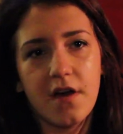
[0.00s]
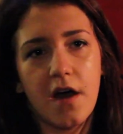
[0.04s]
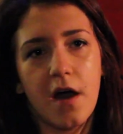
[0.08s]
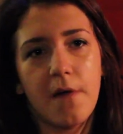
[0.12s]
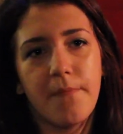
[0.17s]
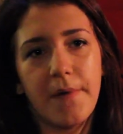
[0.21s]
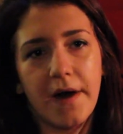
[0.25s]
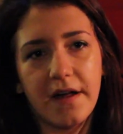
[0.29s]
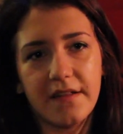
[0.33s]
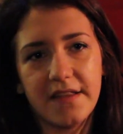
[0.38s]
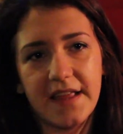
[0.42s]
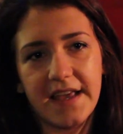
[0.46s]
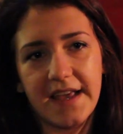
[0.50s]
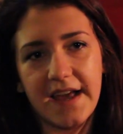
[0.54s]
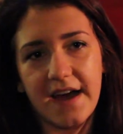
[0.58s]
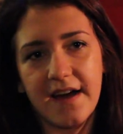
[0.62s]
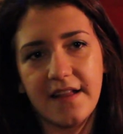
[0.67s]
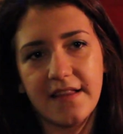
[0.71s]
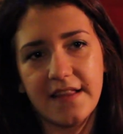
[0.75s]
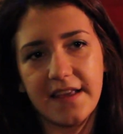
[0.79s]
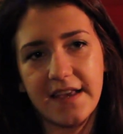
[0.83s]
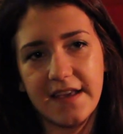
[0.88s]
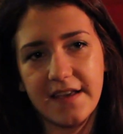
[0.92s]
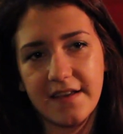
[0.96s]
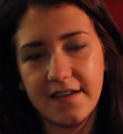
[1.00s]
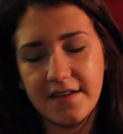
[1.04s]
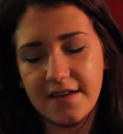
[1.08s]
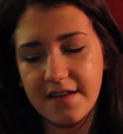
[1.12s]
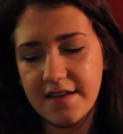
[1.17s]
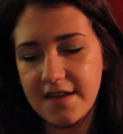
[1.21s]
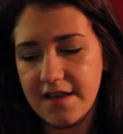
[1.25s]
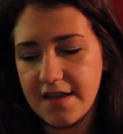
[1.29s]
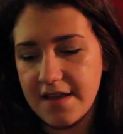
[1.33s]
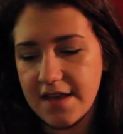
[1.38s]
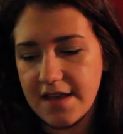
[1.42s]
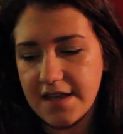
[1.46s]
about Layali
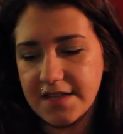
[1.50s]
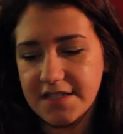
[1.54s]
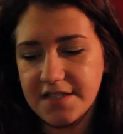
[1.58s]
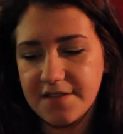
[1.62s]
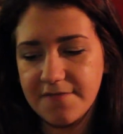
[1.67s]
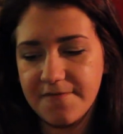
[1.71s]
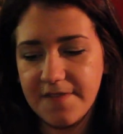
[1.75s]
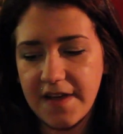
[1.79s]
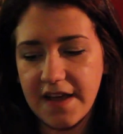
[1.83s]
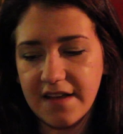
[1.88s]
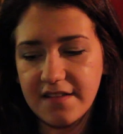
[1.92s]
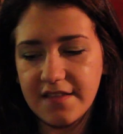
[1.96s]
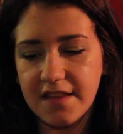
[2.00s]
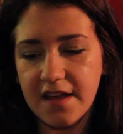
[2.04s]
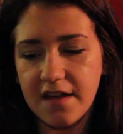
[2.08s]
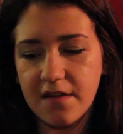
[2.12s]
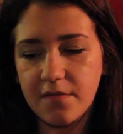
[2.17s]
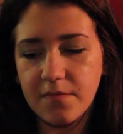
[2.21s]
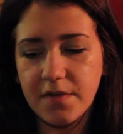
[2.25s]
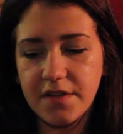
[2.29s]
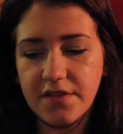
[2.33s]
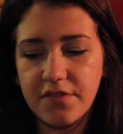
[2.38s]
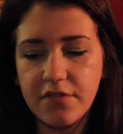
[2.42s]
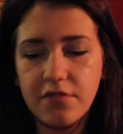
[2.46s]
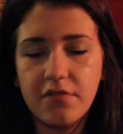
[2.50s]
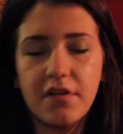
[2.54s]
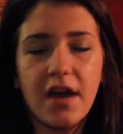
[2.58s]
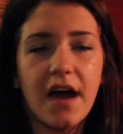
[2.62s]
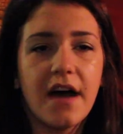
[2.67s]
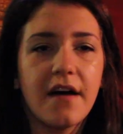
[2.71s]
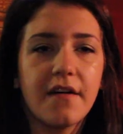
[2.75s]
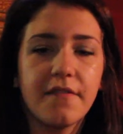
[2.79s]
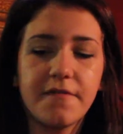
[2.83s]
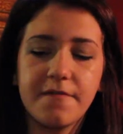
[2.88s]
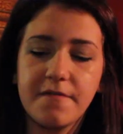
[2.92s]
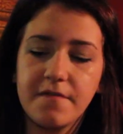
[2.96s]
is the fact that we do
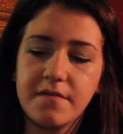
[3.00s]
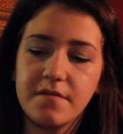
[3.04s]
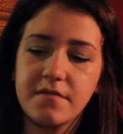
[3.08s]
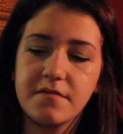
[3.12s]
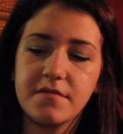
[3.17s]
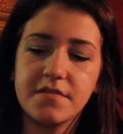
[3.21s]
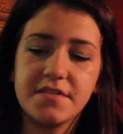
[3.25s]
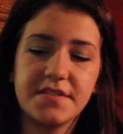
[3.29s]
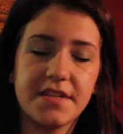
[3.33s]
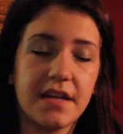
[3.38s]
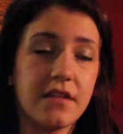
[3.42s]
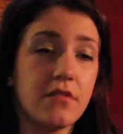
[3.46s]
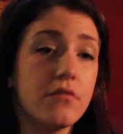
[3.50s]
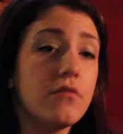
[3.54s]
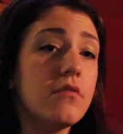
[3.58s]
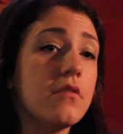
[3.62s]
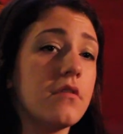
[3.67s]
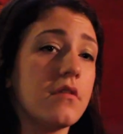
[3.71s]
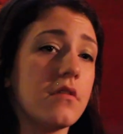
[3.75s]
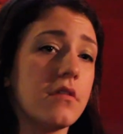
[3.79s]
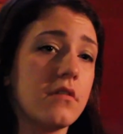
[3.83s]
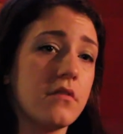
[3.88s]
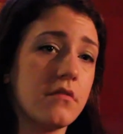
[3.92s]
have Zaghloul,